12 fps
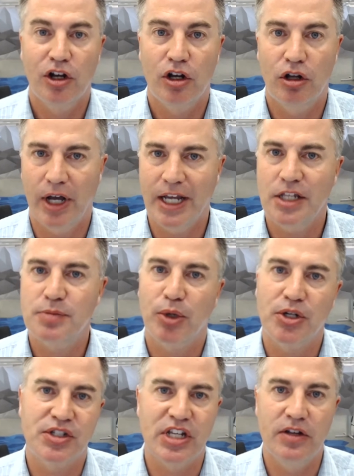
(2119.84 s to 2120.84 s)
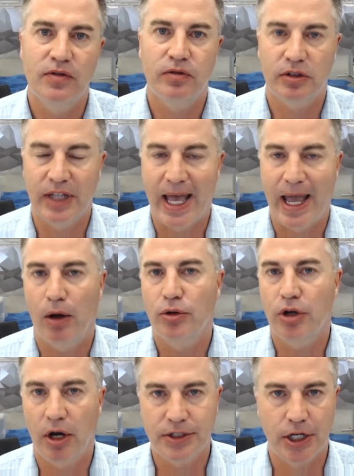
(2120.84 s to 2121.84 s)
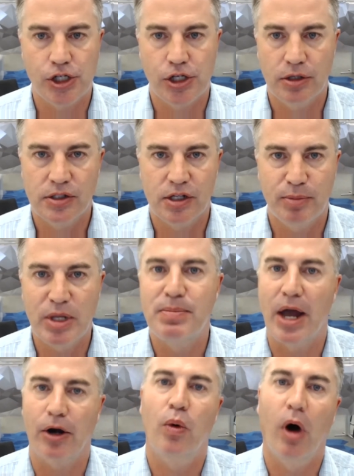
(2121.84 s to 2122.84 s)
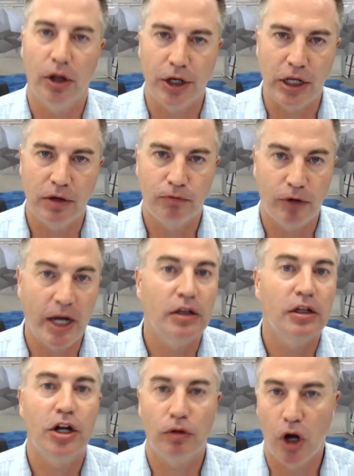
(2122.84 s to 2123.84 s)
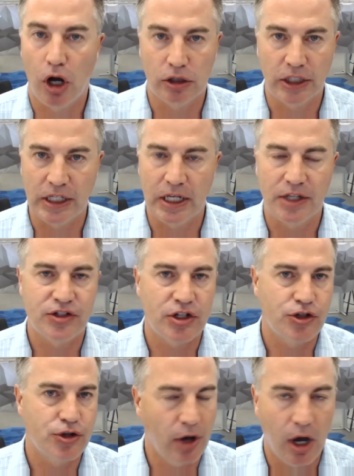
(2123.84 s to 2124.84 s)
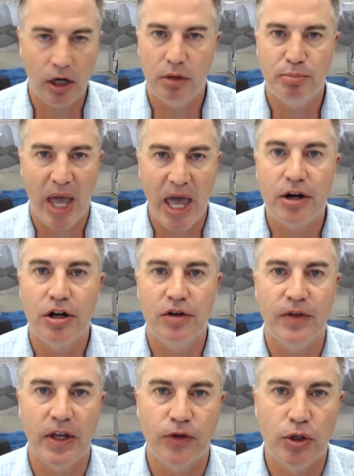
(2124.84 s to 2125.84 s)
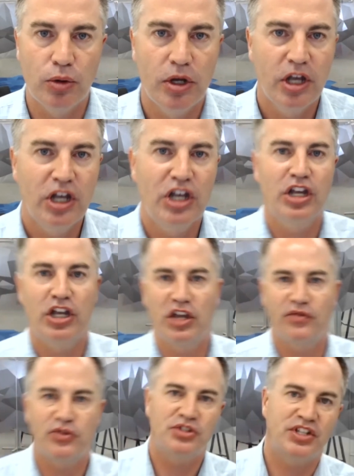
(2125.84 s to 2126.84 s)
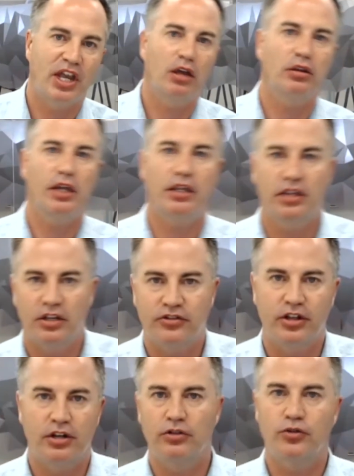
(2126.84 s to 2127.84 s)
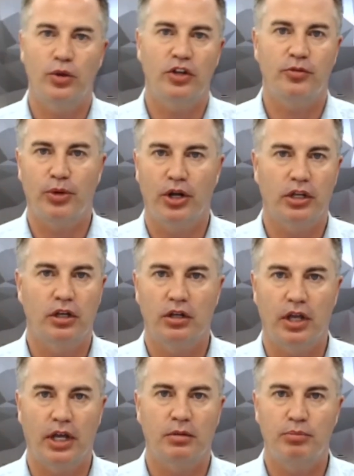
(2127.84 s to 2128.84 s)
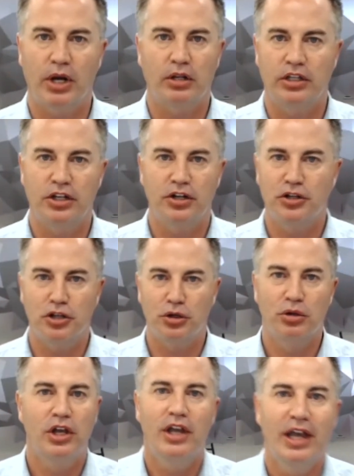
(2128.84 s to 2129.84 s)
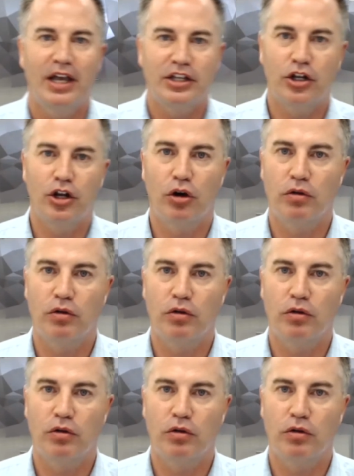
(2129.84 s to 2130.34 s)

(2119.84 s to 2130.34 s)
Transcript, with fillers: clients perceive loud auditions to be better quality, rightly or wrongly. It's just you're not competitive if you if you sound like this and you're whispering and I can barely hear you, you know,